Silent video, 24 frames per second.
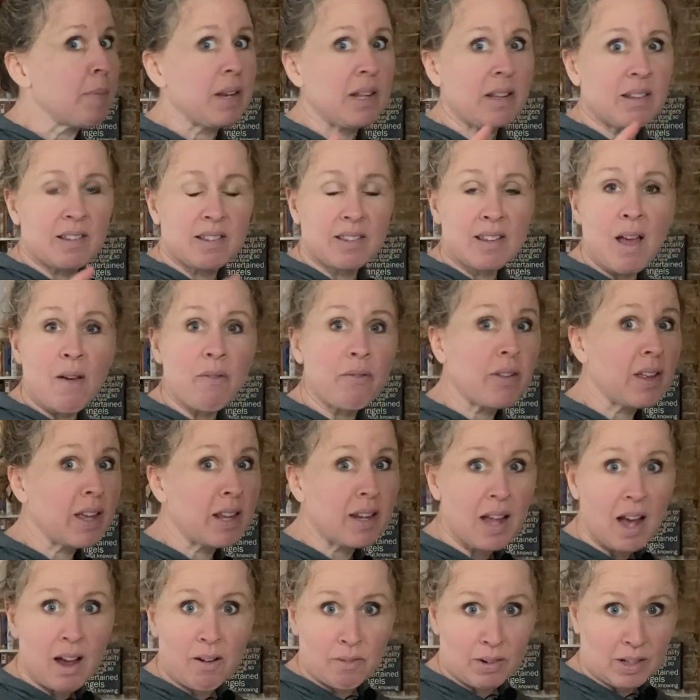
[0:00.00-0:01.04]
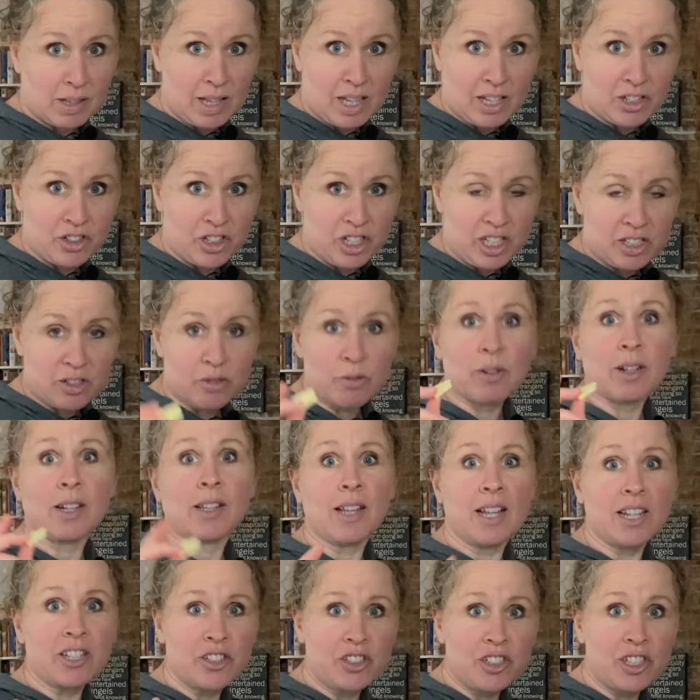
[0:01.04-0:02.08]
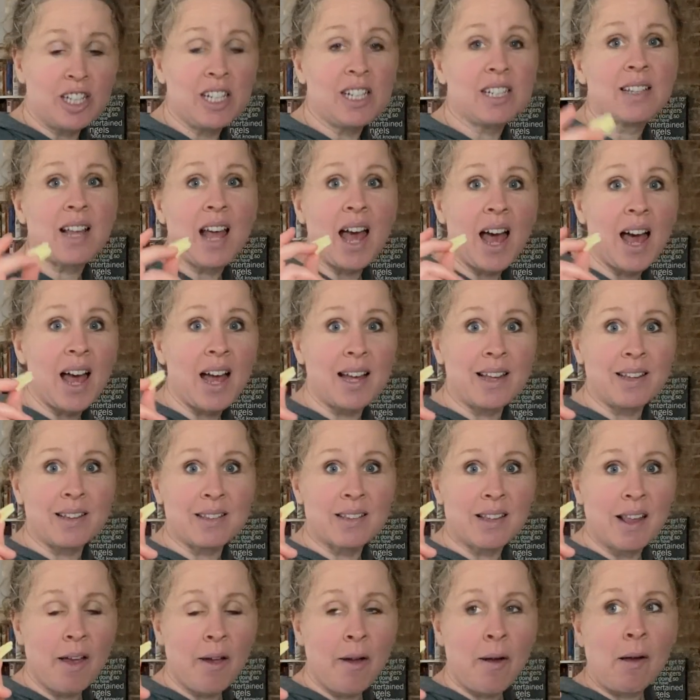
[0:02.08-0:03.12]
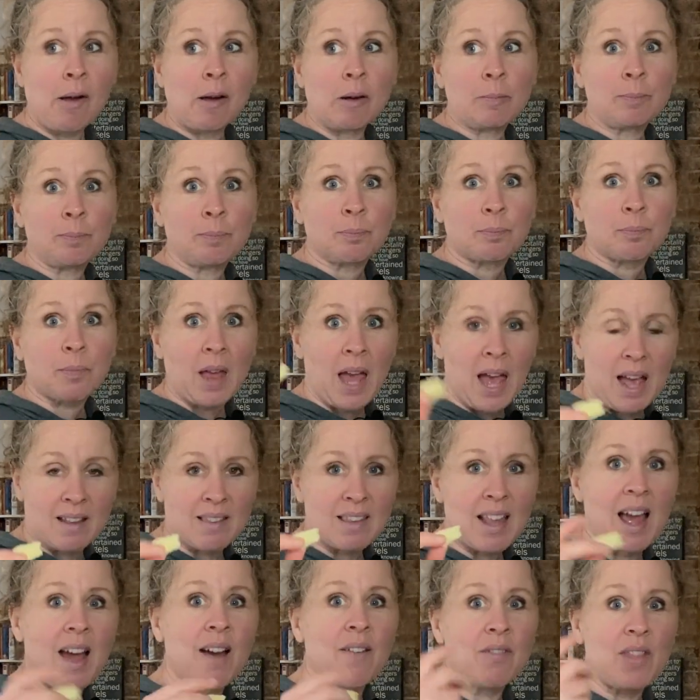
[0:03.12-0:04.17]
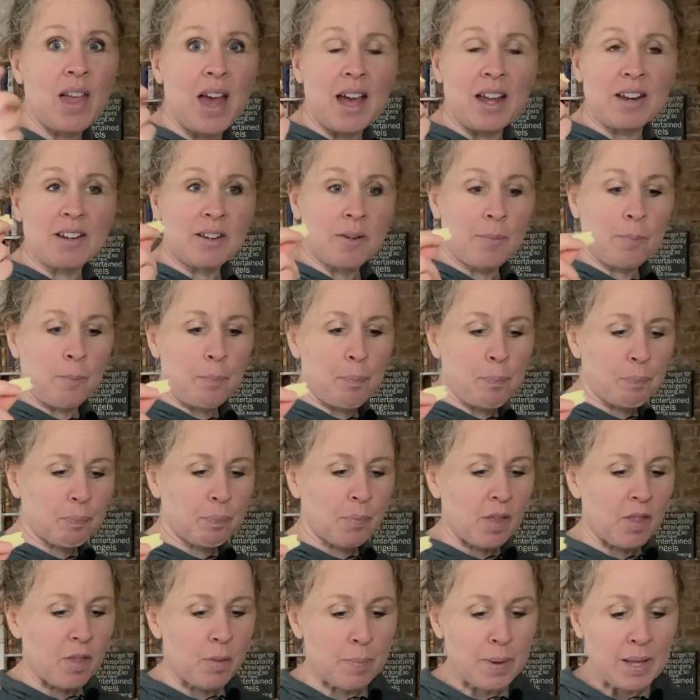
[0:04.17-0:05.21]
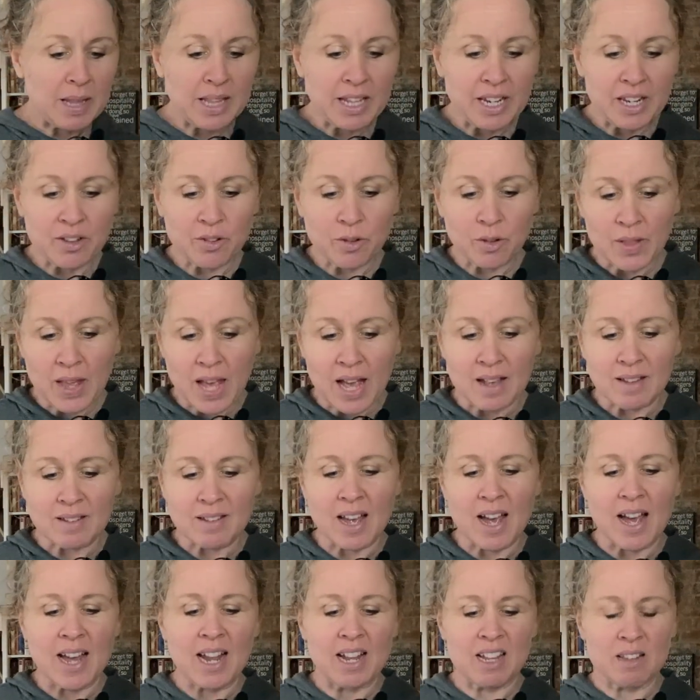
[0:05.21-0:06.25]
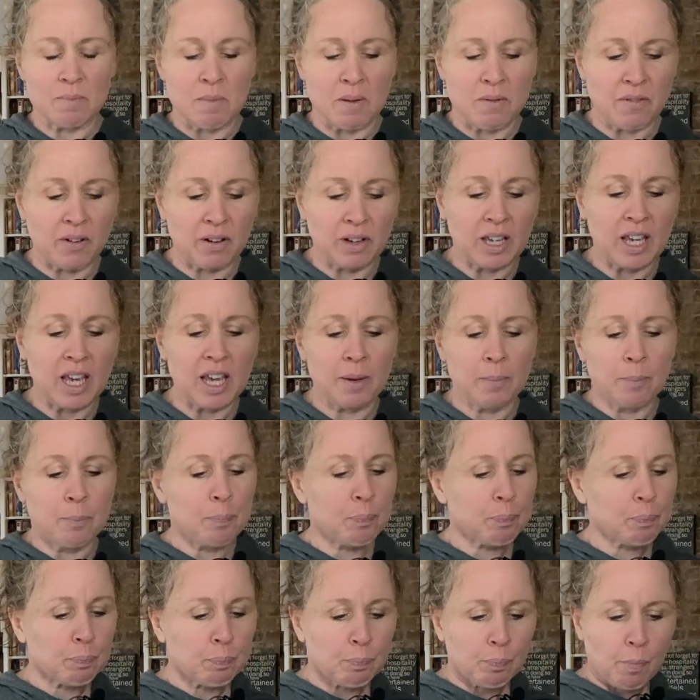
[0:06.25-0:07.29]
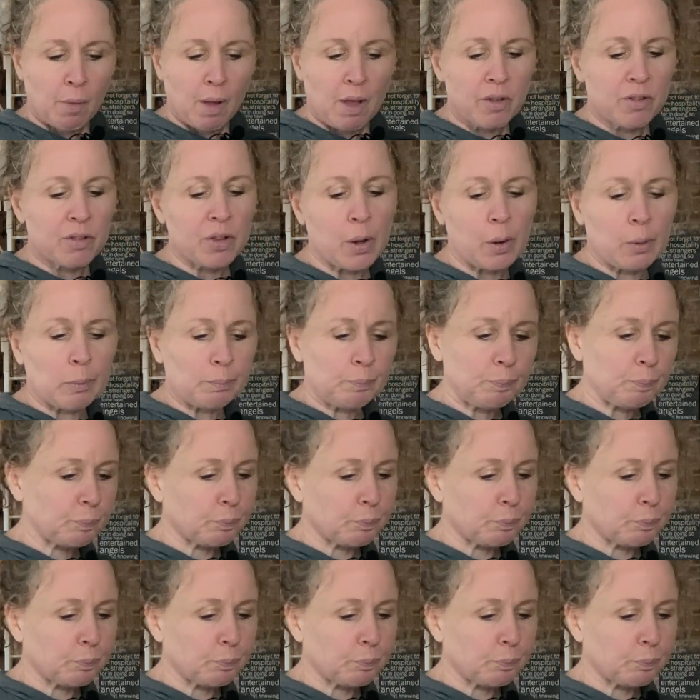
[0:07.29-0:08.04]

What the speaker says: it is definitely not raclette cheese. Raclette cheese has to have that. The B.Linens on the outside has to be funky. So